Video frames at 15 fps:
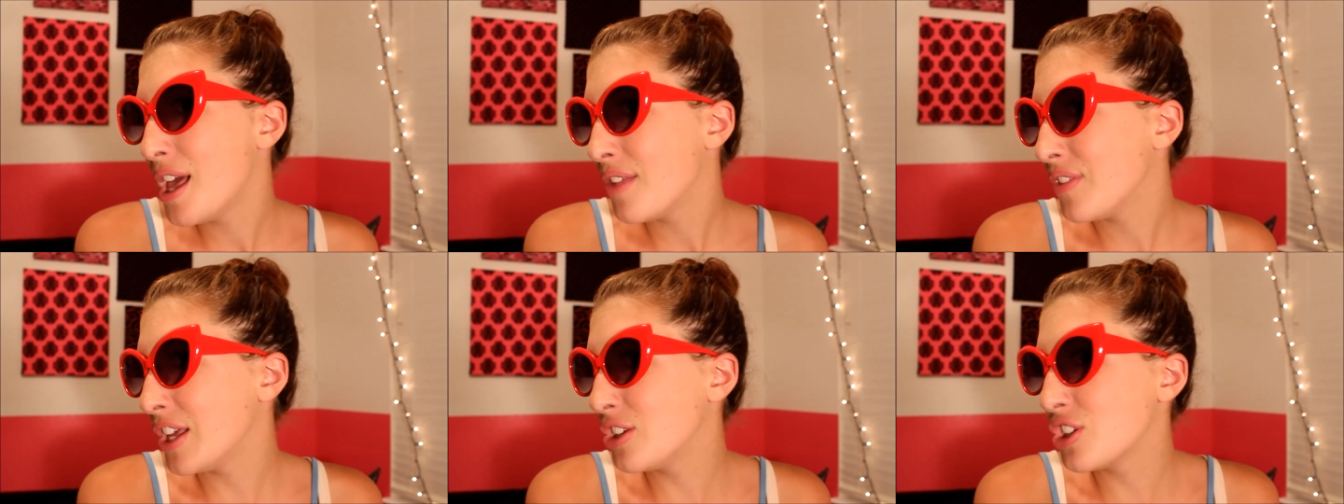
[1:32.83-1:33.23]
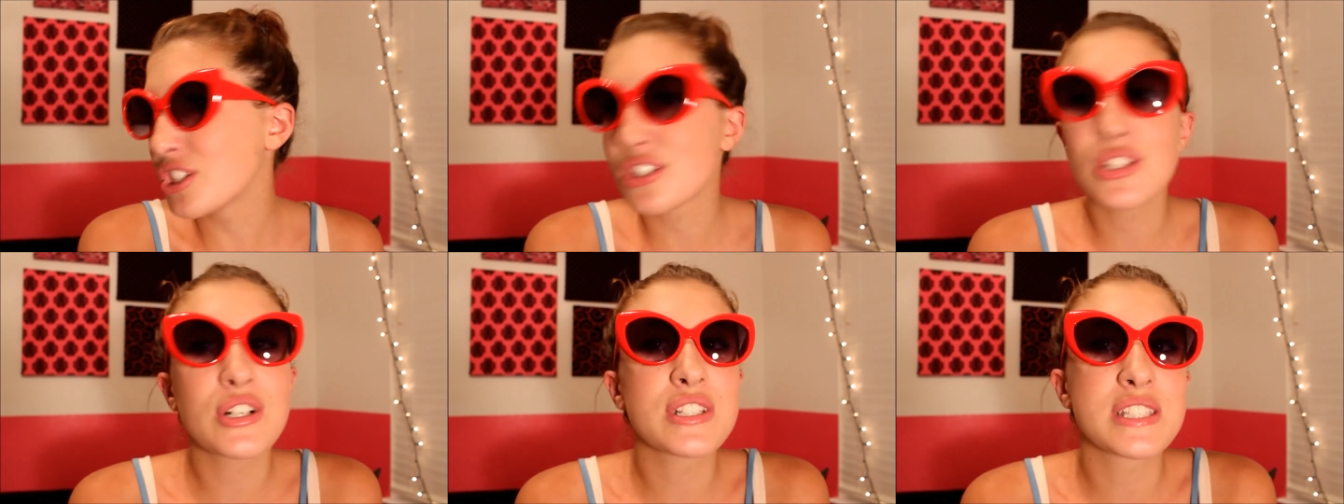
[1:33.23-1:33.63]
They
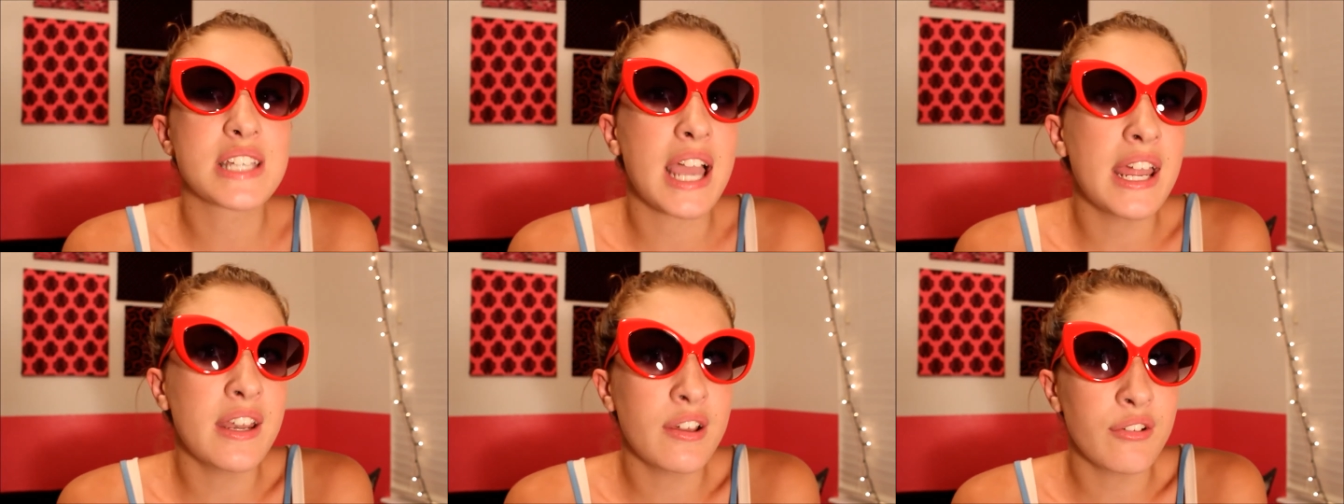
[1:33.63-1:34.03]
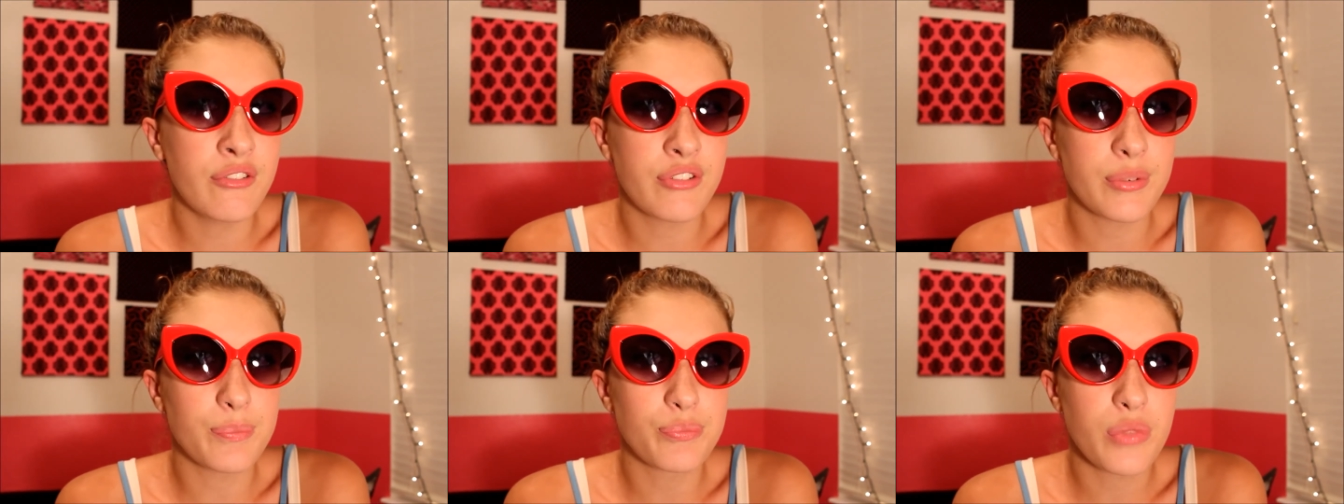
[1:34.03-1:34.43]
just looked kind
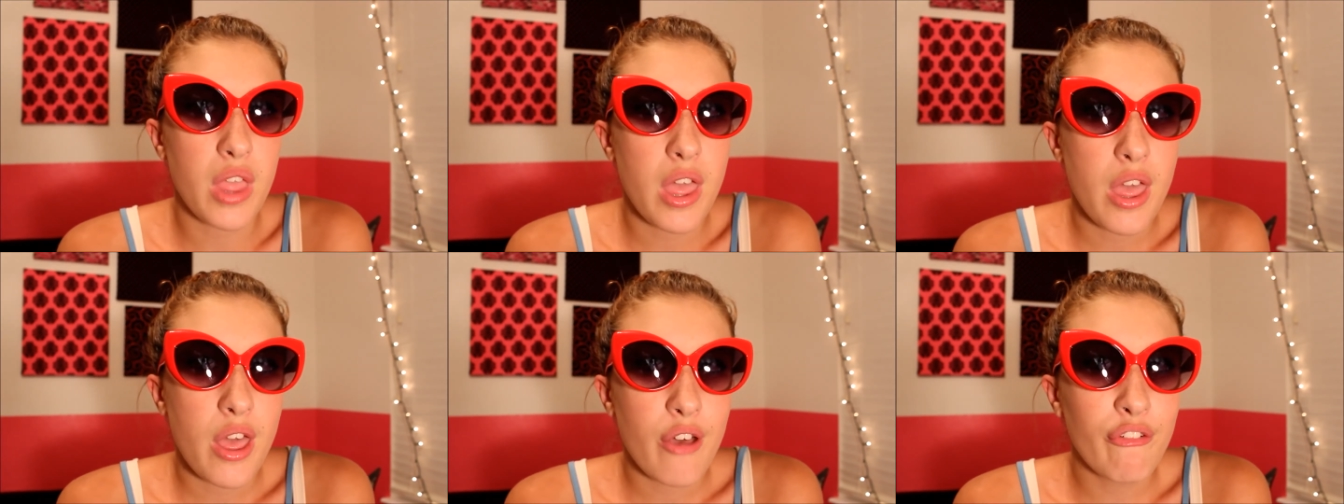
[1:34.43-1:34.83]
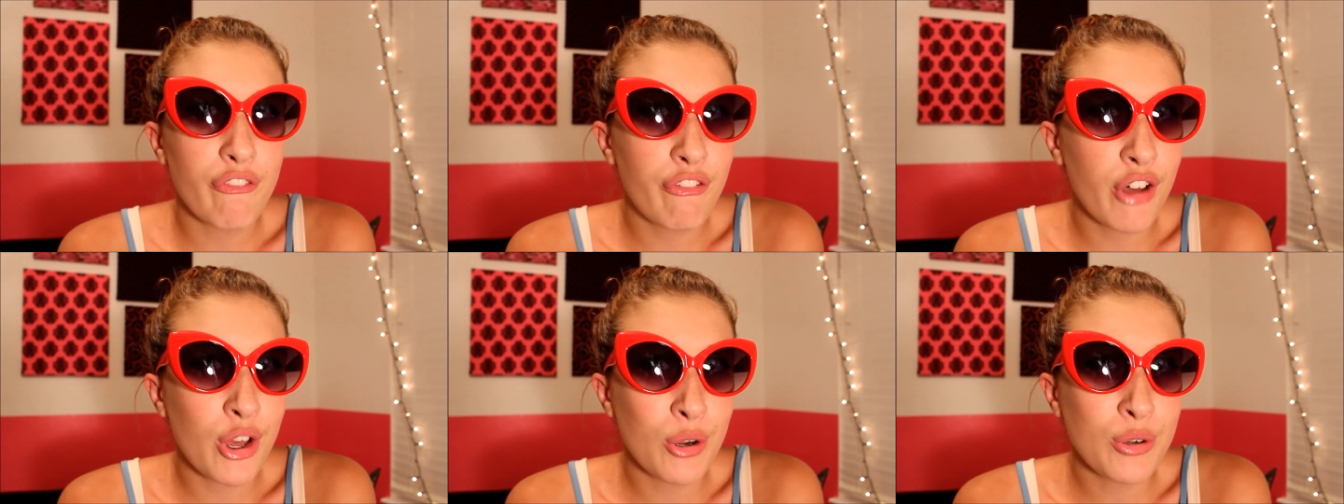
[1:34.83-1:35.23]
of
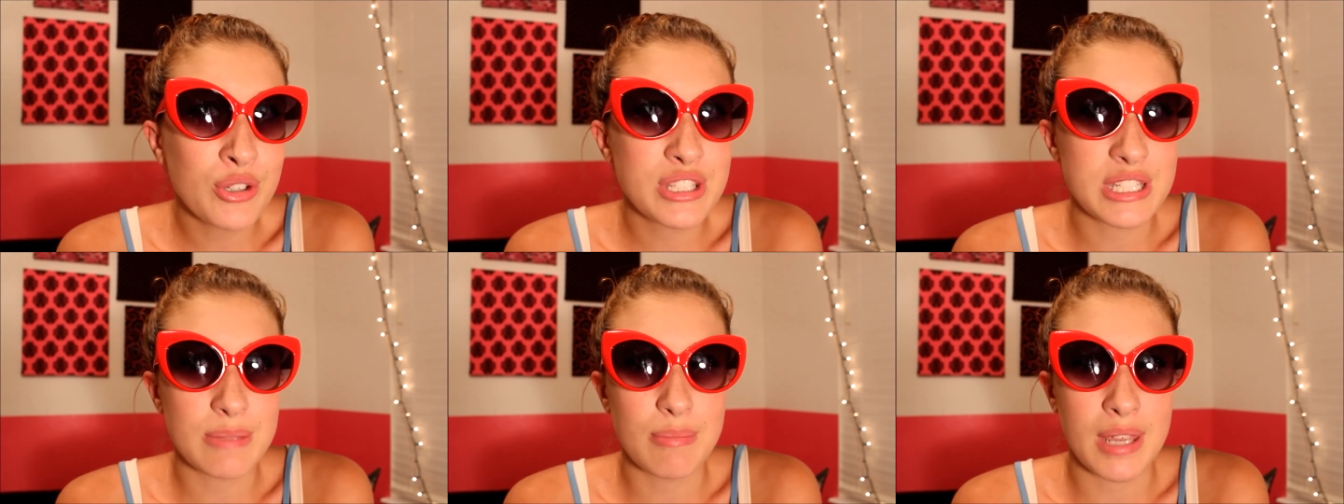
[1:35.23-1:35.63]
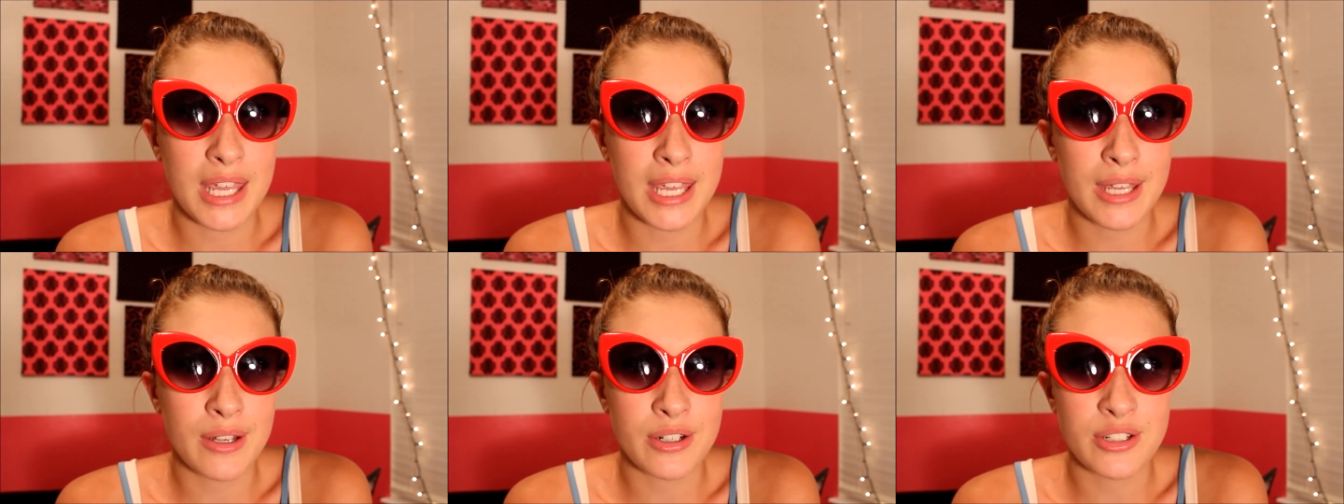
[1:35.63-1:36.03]
Vogue to
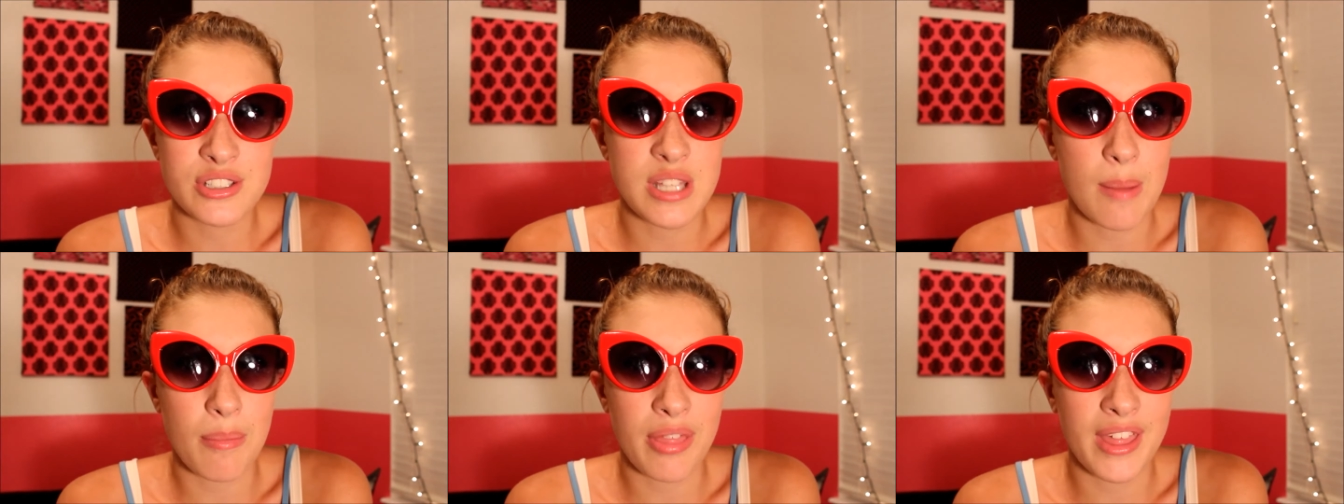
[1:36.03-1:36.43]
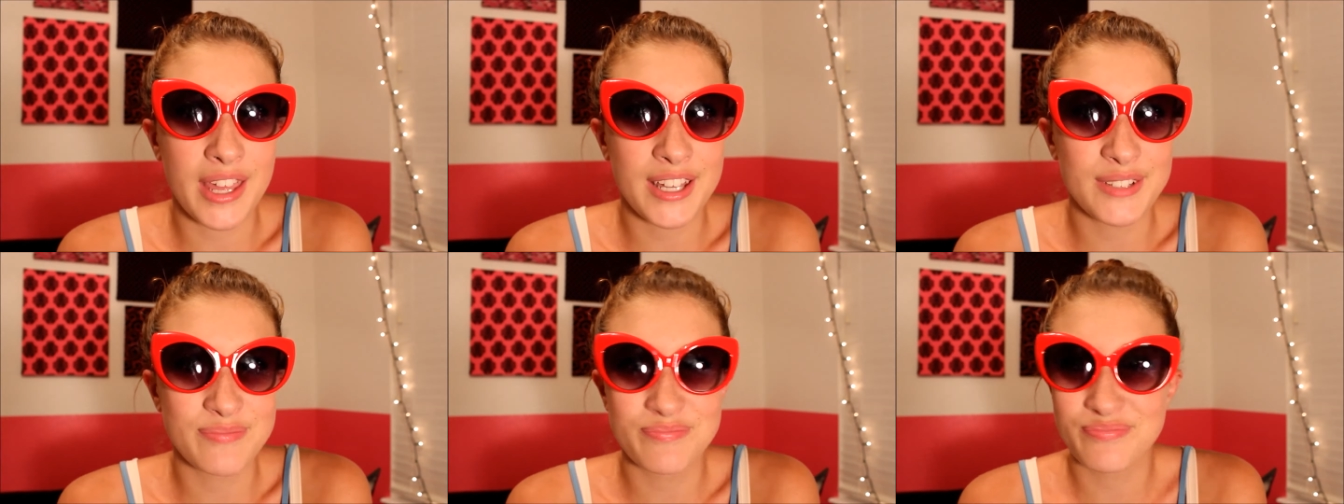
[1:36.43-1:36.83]
me or
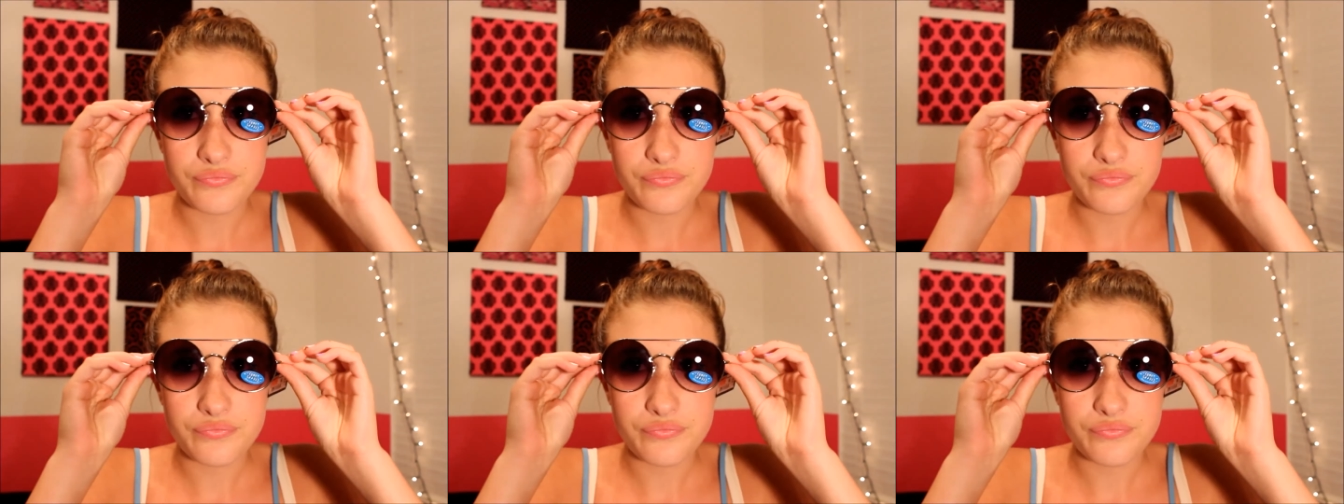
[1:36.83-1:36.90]
something.